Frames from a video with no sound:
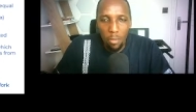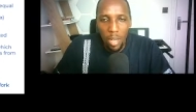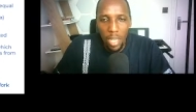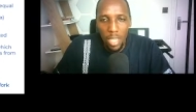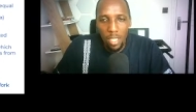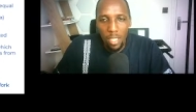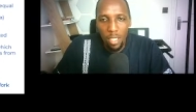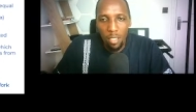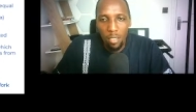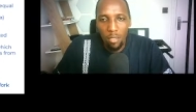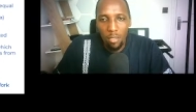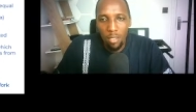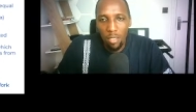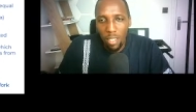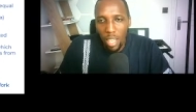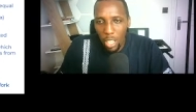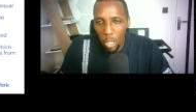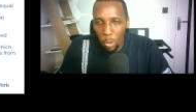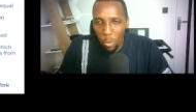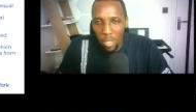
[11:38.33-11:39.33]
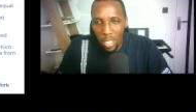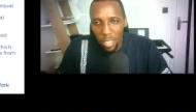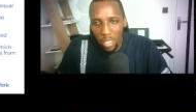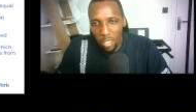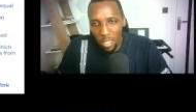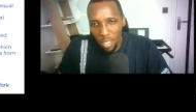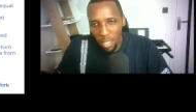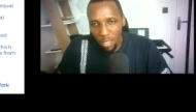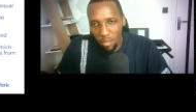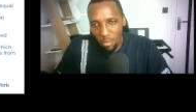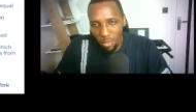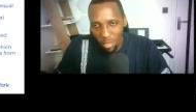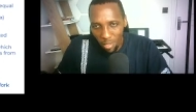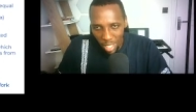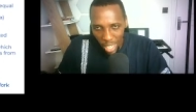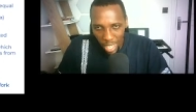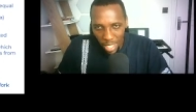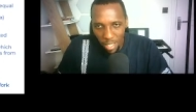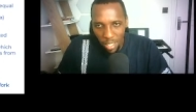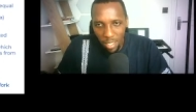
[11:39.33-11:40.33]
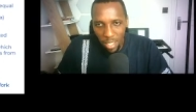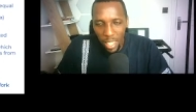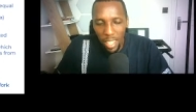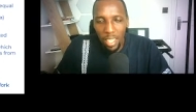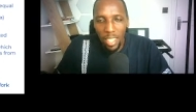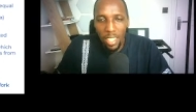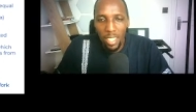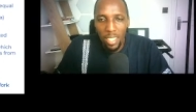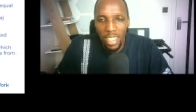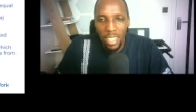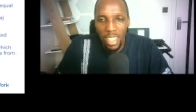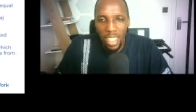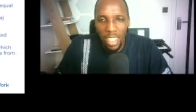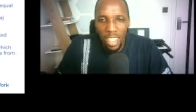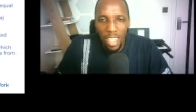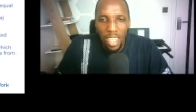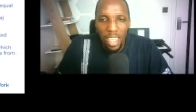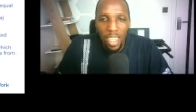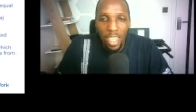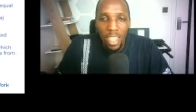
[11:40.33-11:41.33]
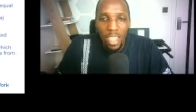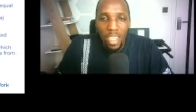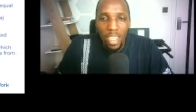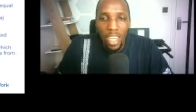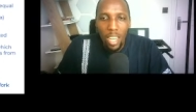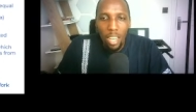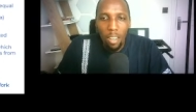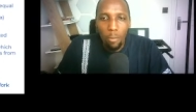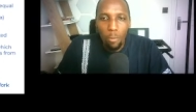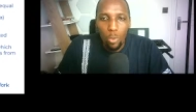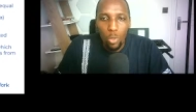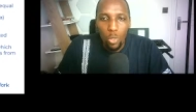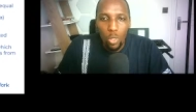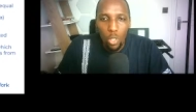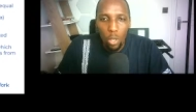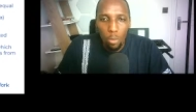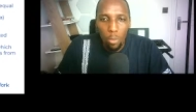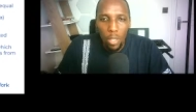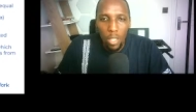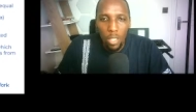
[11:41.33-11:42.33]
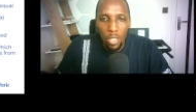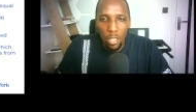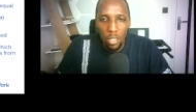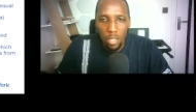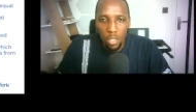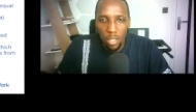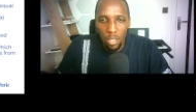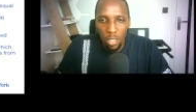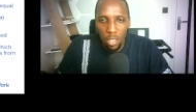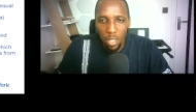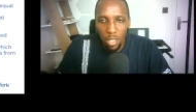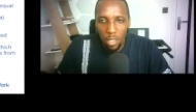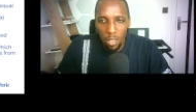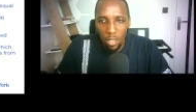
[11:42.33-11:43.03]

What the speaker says: They might randomly start selecting shoppers